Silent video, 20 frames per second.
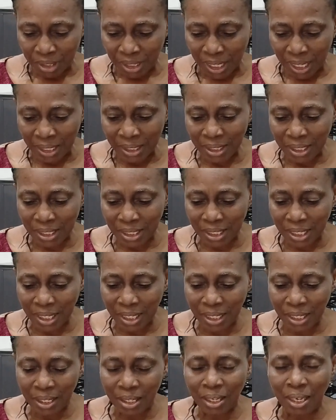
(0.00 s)
and
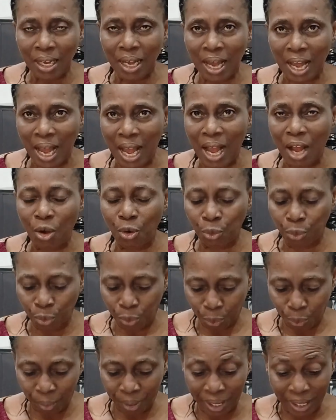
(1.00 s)
see
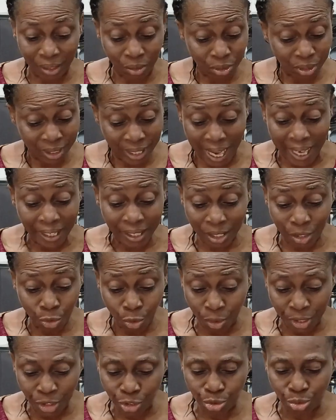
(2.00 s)
how we're likely
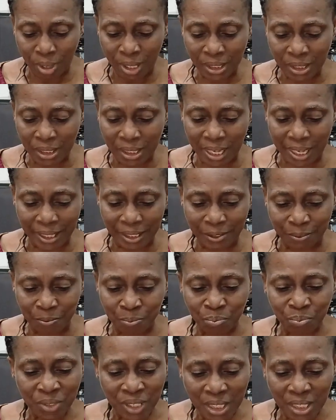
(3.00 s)
going to answer
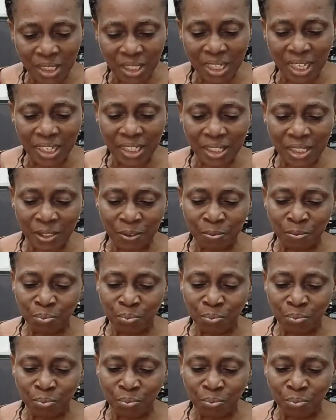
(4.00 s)
it. It says,